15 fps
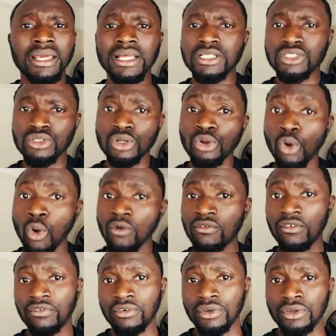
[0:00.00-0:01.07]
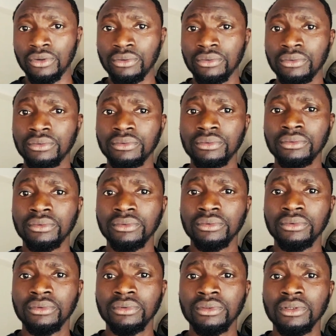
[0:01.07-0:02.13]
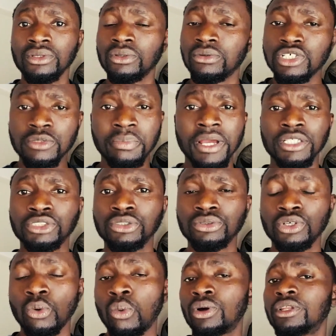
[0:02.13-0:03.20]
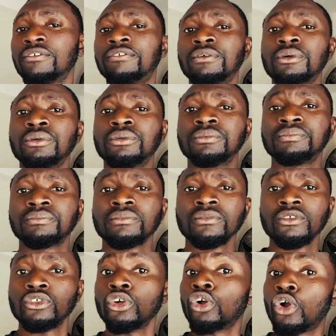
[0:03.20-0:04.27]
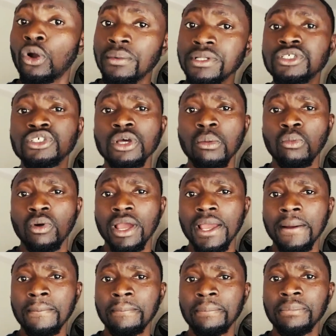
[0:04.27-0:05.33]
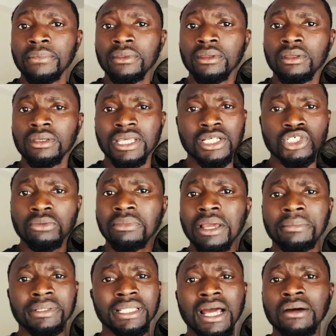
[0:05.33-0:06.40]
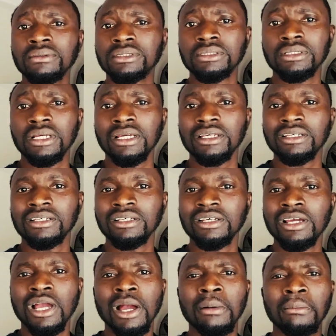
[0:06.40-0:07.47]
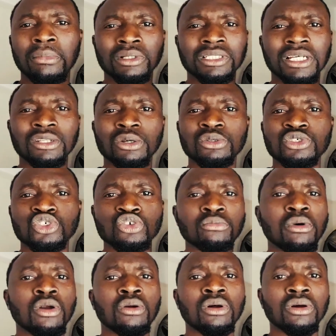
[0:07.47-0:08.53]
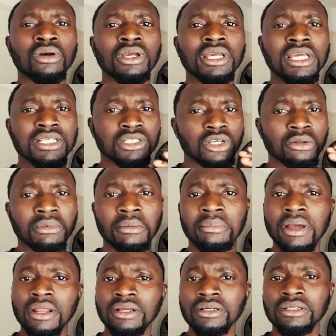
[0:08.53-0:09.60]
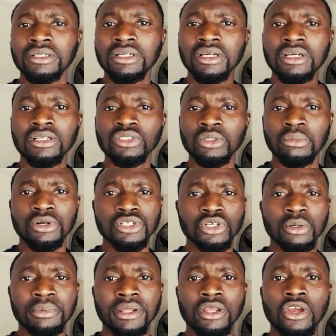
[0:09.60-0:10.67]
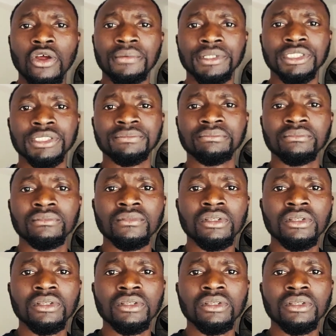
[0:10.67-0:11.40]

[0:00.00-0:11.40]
It's not over for you. You're special, you're wonderful, you're going somewhere. Yes, you might be down today, but I know tomorrow is going to be better. Tomorrow is going to be encouraging.